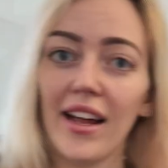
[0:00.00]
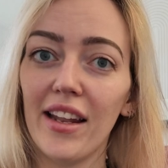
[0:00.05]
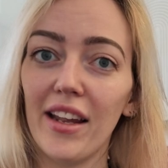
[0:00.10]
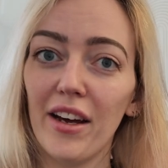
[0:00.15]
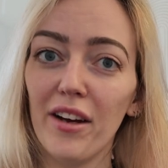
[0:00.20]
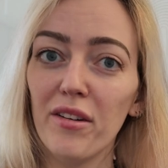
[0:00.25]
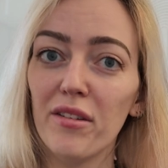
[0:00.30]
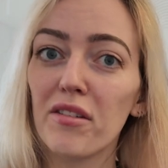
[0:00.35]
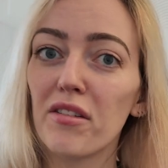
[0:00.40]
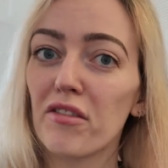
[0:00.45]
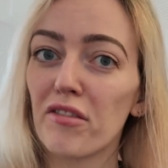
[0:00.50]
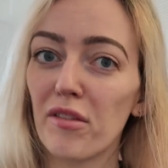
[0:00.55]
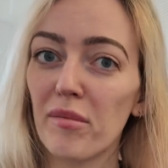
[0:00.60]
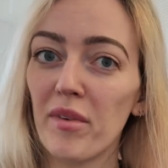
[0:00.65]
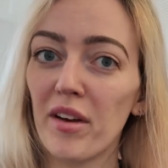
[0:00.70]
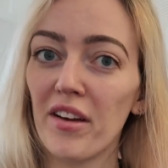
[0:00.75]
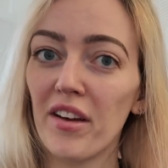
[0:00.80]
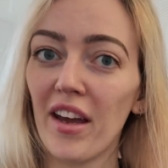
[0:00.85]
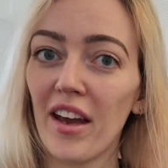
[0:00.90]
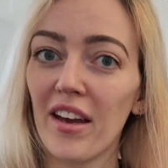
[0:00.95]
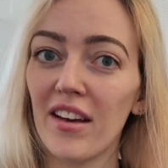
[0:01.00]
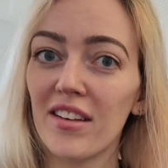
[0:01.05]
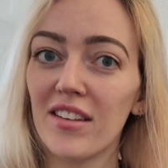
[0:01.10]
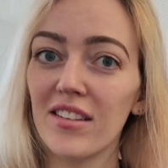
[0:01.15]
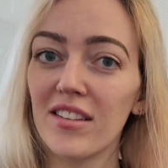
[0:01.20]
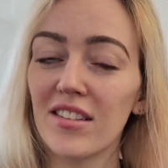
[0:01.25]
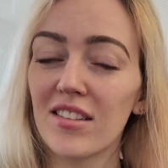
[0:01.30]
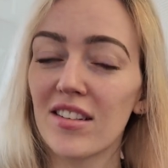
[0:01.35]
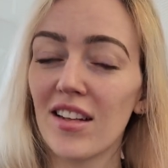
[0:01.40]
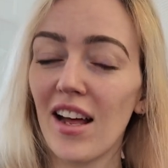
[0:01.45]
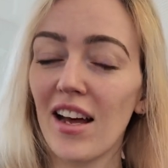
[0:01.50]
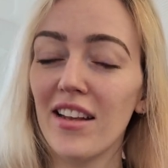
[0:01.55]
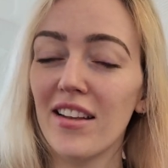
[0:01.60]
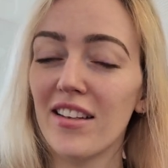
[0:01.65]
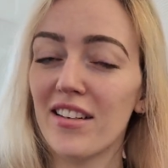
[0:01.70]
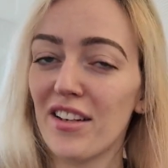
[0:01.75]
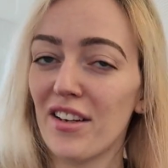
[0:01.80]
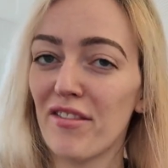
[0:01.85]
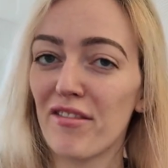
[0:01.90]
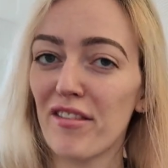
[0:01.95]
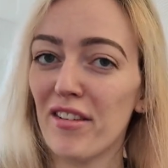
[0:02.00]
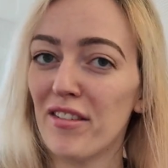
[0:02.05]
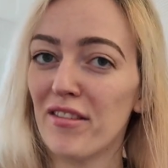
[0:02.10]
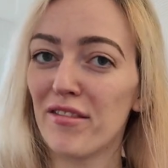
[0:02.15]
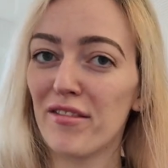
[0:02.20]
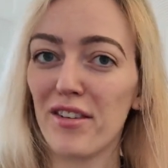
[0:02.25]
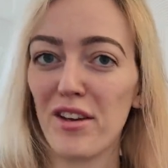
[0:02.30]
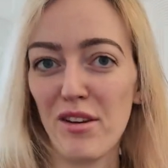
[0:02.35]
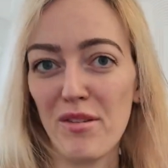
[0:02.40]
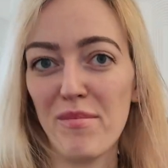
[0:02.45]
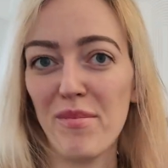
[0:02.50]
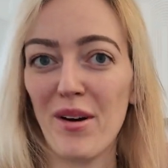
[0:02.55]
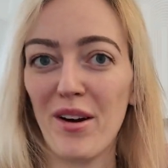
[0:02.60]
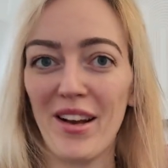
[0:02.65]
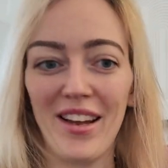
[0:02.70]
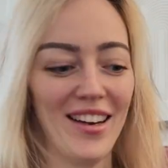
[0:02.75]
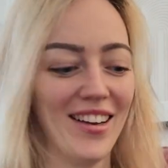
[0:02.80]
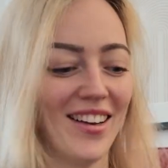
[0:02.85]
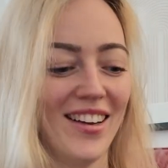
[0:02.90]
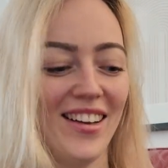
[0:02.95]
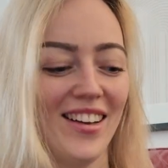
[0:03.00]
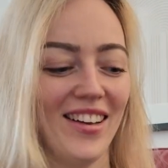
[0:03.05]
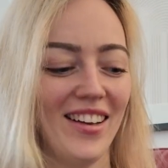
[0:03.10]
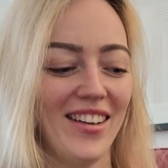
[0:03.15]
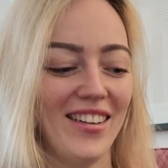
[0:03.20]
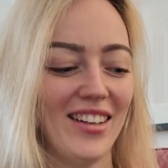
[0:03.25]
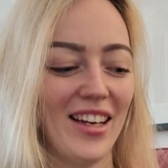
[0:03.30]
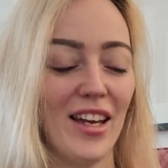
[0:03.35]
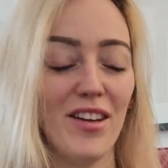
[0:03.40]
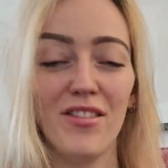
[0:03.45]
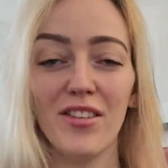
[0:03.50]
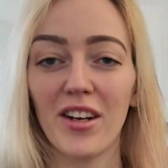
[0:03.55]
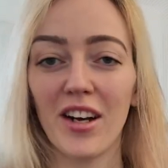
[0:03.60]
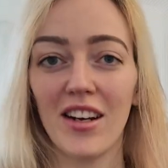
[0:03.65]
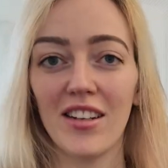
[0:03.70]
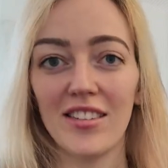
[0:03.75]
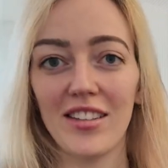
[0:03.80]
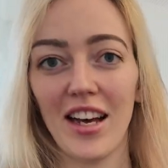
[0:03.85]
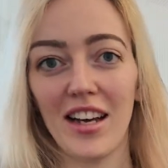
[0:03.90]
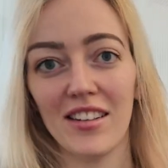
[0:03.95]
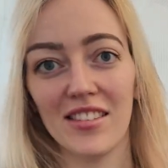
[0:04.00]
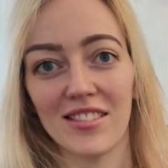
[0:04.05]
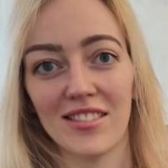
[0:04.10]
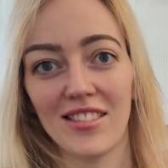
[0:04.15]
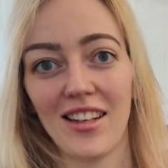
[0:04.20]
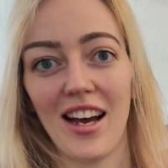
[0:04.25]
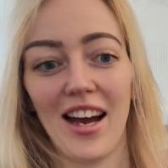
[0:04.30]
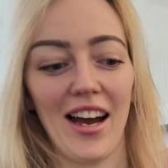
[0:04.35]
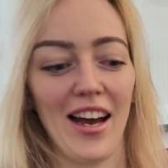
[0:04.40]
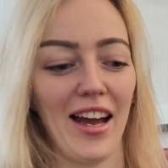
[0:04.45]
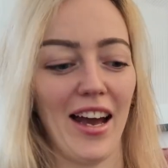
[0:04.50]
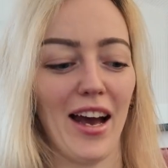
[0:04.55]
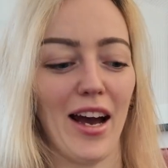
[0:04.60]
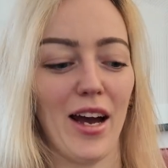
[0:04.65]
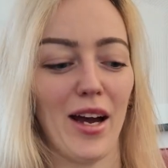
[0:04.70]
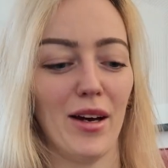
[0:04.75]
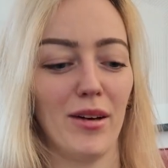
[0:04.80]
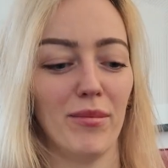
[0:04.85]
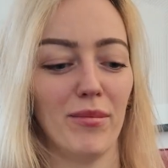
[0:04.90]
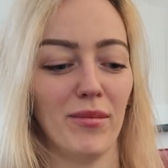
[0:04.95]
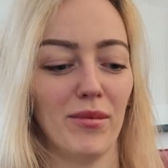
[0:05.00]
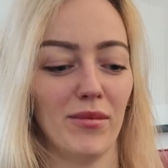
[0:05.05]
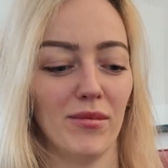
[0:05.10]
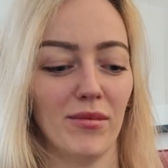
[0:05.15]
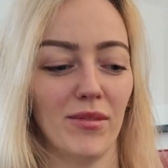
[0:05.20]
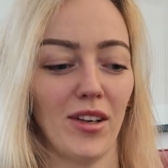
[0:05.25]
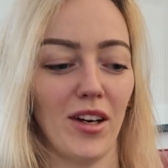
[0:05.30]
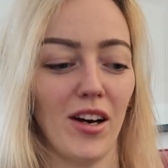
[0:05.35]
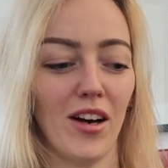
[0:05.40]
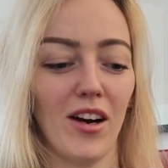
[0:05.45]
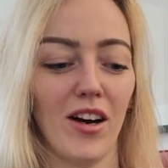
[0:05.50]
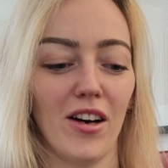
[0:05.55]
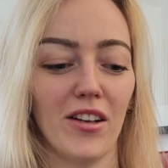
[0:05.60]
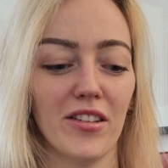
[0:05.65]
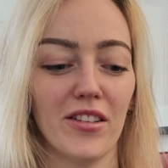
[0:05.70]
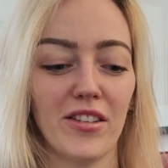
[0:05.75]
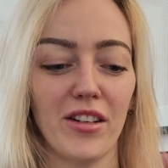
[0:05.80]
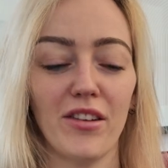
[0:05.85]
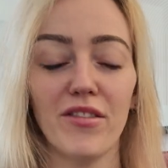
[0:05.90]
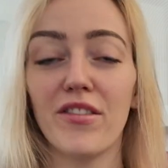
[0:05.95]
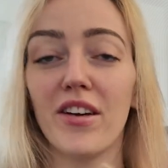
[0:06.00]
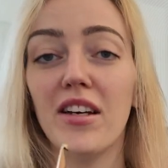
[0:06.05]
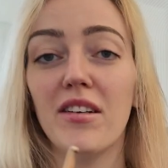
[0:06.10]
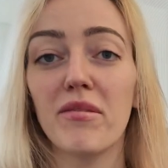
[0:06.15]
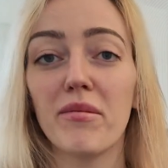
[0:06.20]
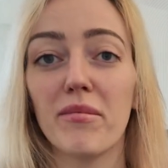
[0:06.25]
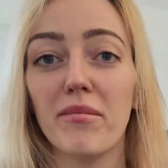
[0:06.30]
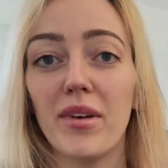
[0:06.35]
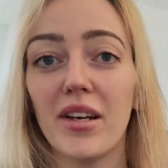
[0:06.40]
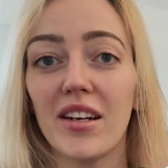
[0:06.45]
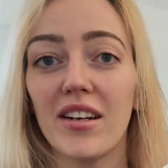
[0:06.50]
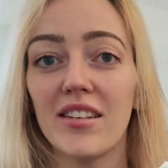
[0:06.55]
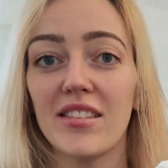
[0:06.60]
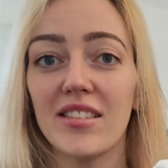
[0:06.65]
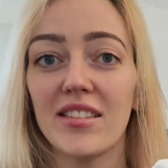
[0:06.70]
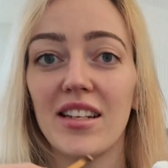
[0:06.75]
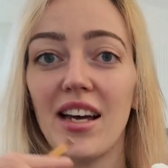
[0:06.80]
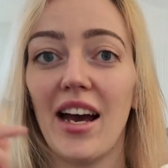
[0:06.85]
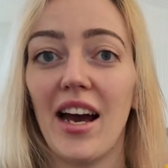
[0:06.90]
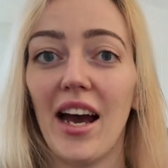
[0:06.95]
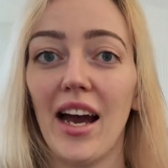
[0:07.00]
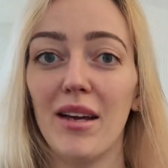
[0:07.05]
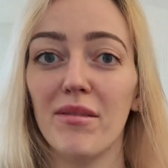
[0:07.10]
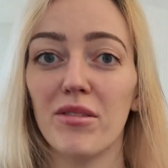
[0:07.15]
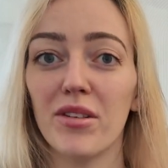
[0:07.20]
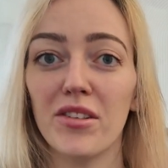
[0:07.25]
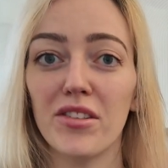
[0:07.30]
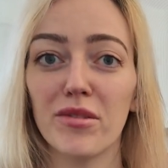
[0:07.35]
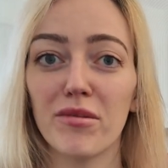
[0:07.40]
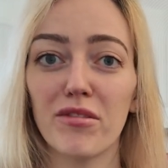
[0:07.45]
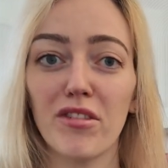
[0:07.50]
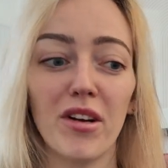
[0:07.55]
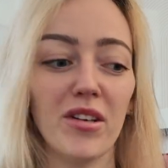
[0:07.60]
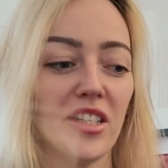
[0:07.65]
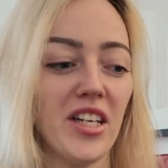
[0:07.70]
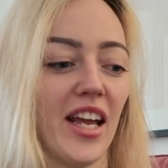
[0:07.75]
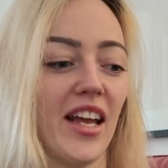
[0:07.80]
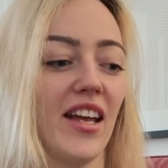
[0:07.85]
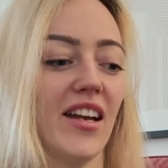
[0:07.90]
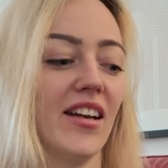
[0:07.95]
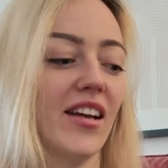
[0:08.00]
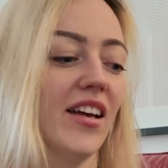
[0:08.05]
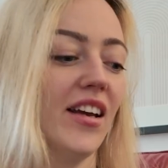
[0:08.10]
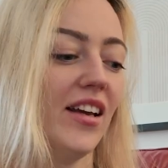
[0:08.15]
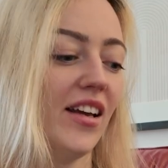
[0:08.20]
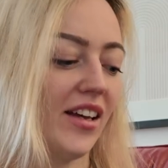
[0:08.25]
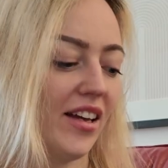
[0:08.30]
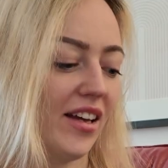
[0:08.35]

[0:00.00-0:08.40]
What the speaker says: Hello, from a slightly different viewpoint. If you can't tell, I am on the sofa because I'm doing some crocheting.